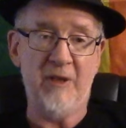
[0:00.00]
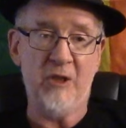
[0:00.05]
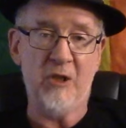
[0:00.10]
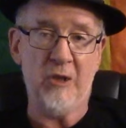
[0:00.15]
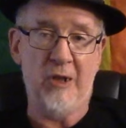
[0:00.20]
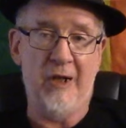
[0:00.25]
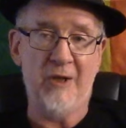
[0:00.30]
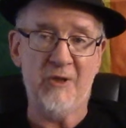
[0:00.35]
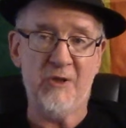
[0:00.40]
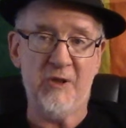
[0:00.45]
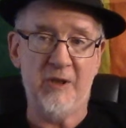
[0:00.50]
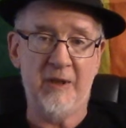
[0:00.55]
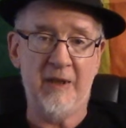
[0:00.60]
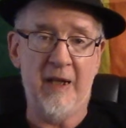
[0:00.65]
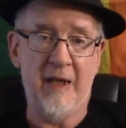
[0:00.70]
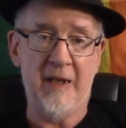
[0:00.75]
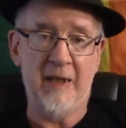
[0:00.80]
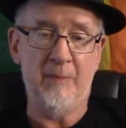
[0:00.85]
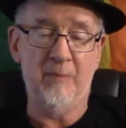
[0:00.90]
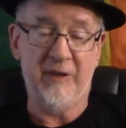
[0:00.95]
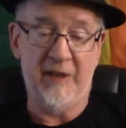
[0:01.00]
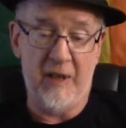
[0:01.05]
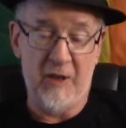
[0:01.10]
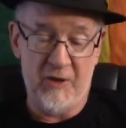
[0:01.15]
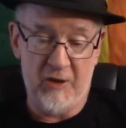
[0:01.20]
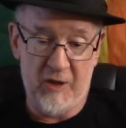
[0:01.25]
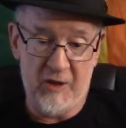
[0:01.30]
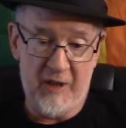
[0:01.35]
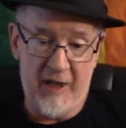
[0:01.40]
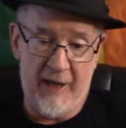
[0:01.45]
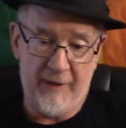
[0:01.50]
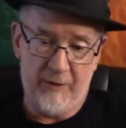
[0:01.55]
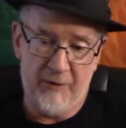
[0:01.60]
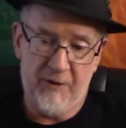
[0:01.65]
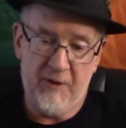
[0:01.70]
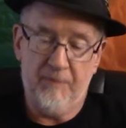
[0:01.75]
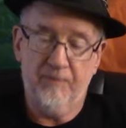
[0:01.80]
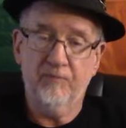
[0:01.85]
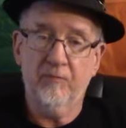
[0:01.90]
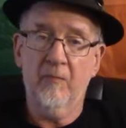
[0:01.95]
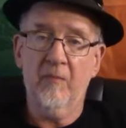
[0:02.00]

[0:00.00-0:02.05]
Johnson in Blazing Saddles.